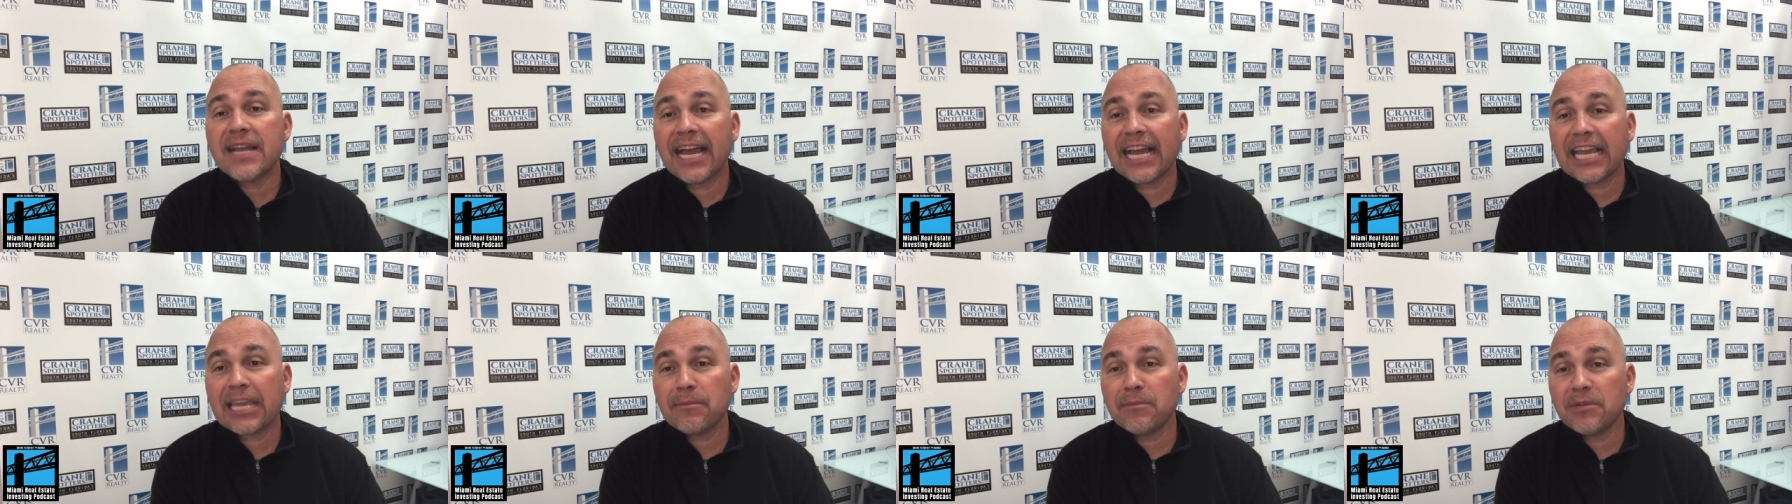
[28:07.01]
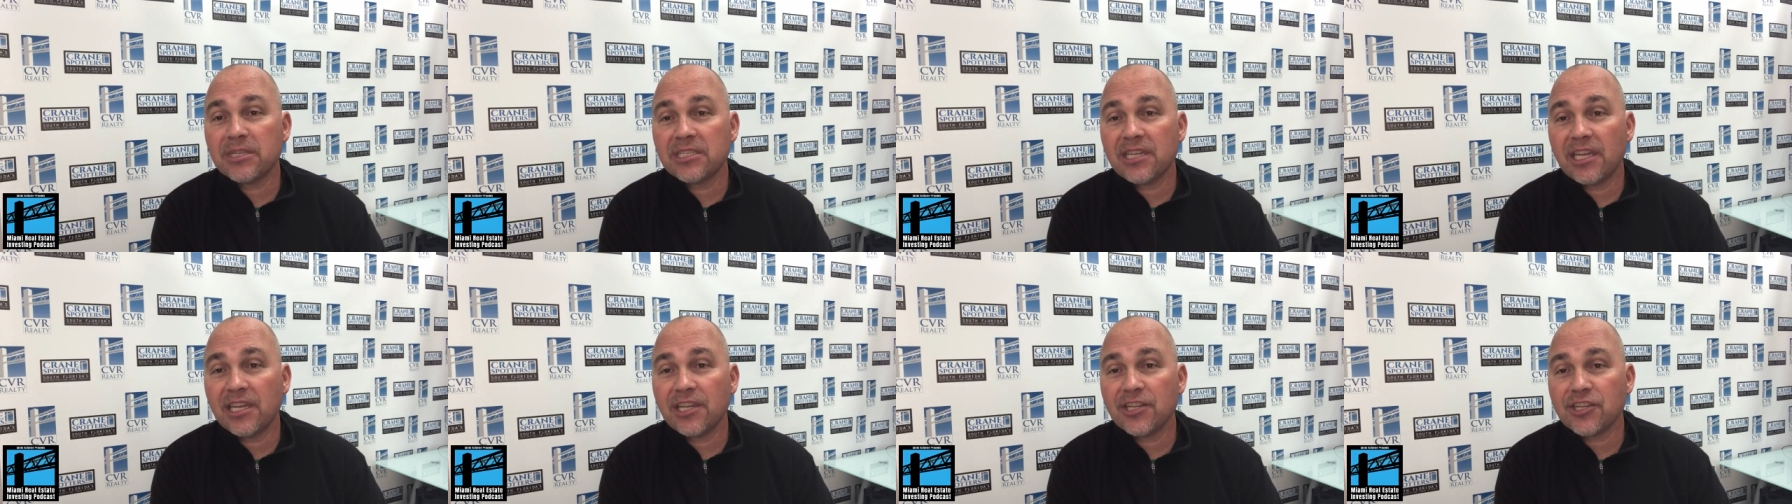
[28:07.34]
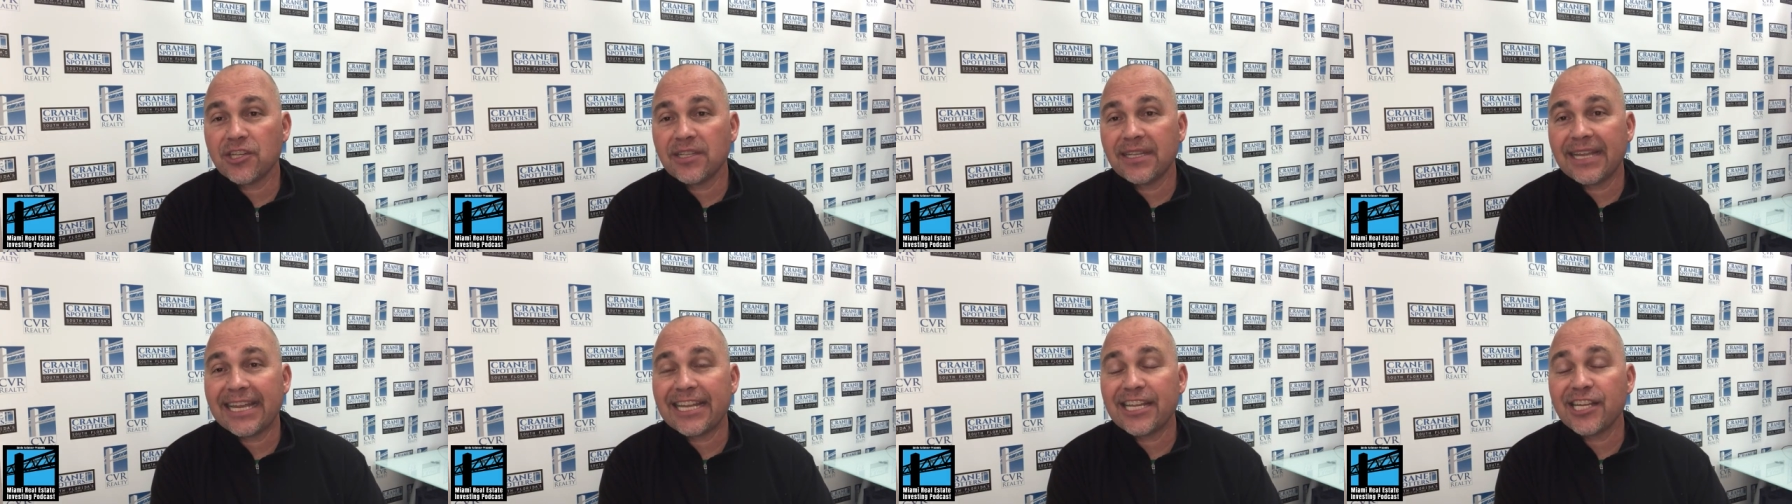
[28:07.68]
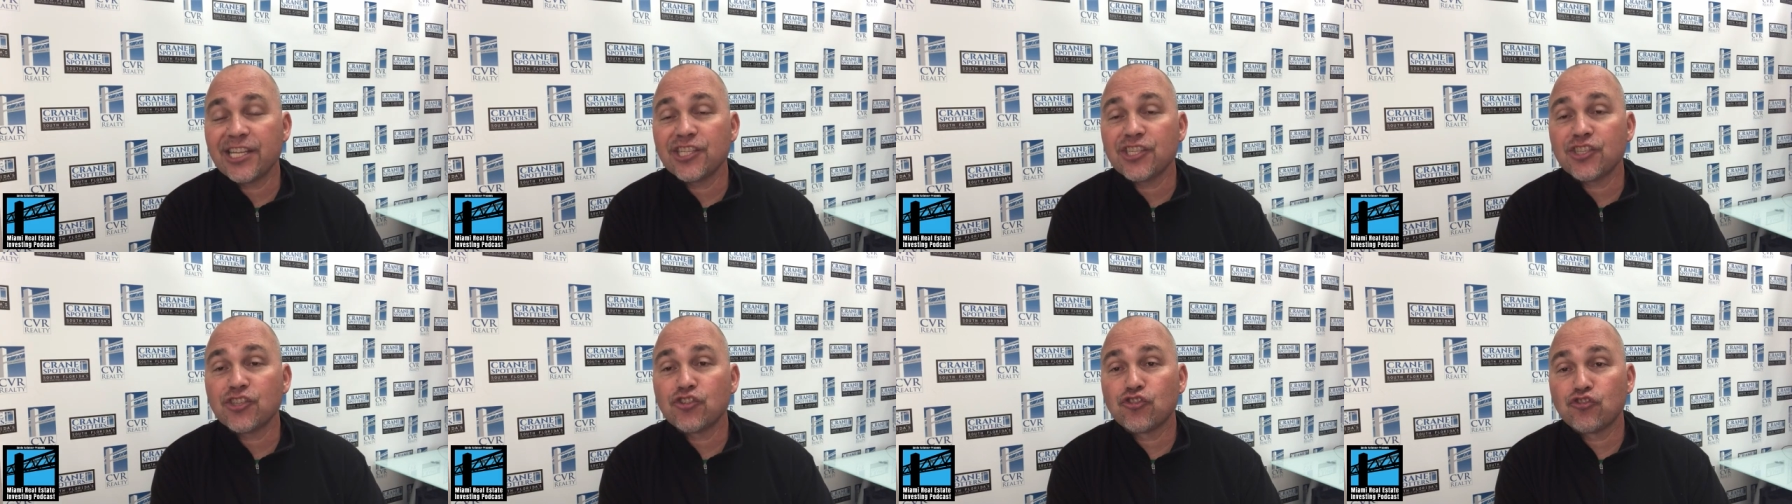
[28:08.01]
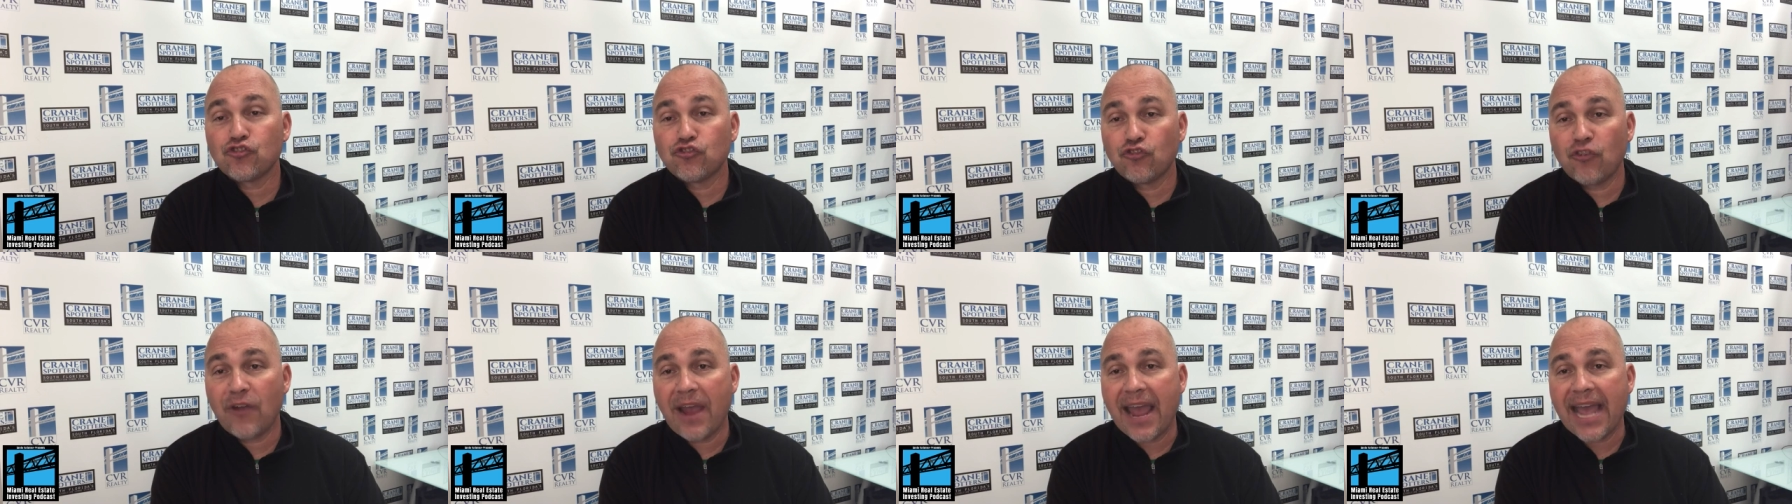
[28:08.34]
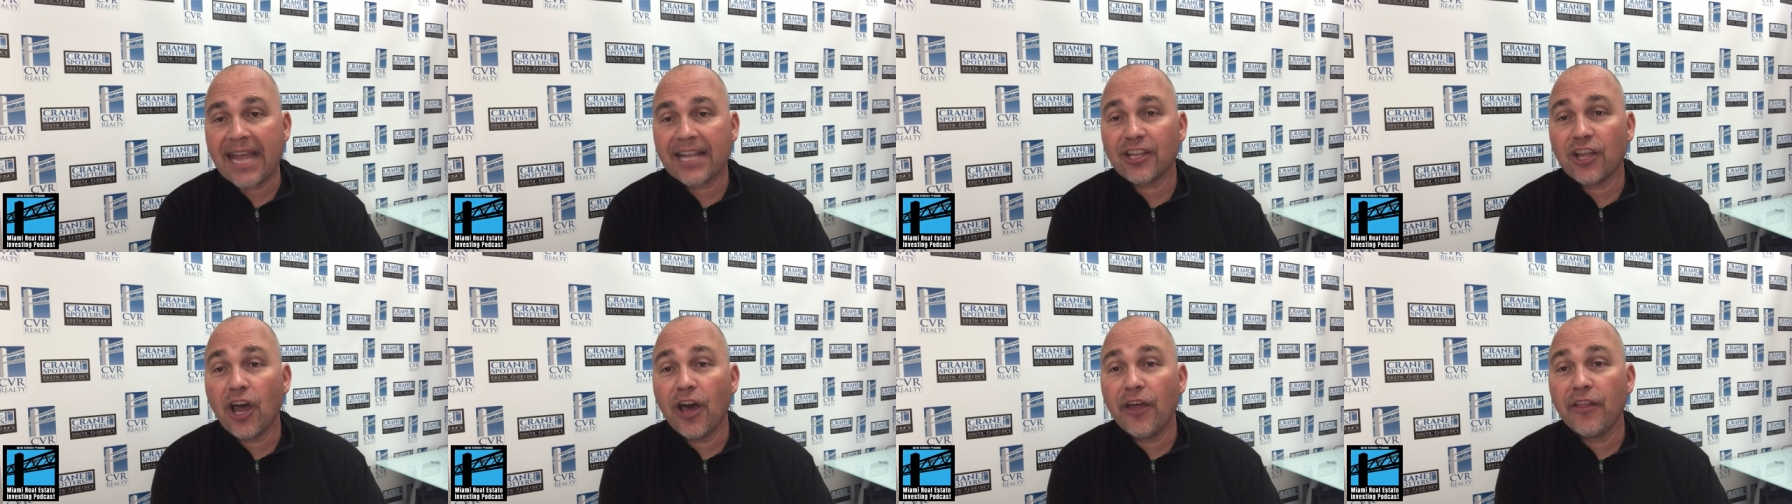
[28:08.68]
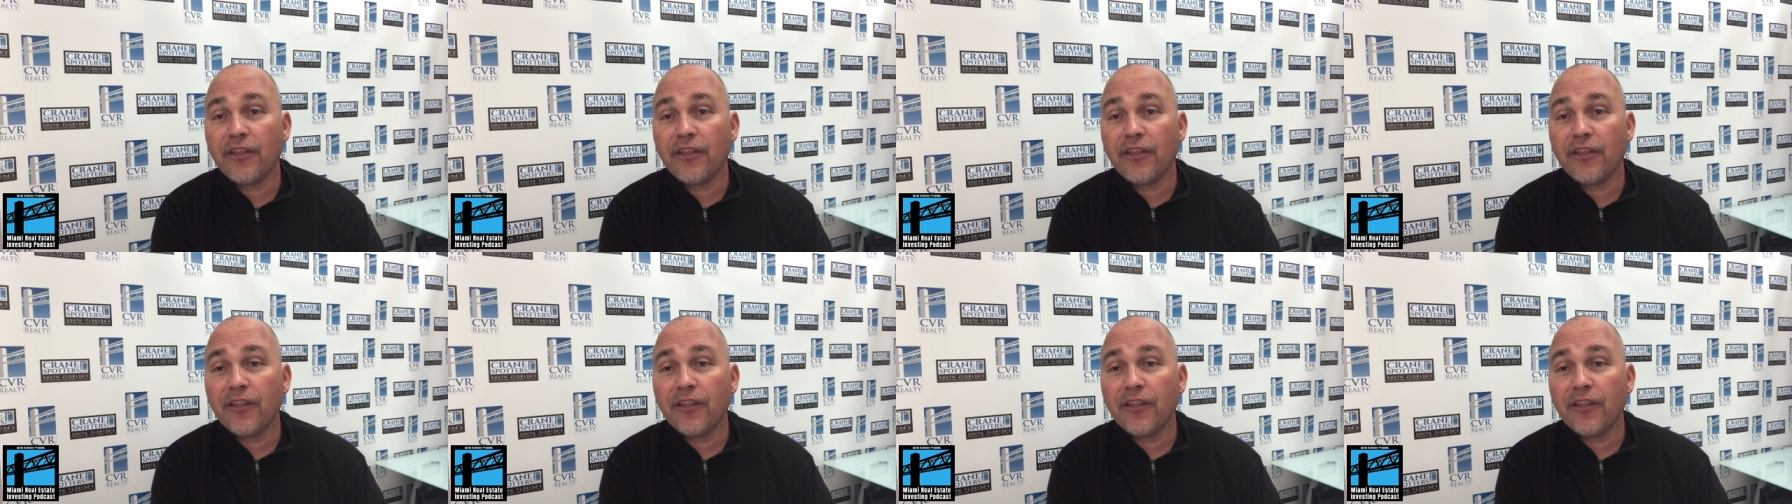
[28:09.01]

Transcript: documentation that is tracked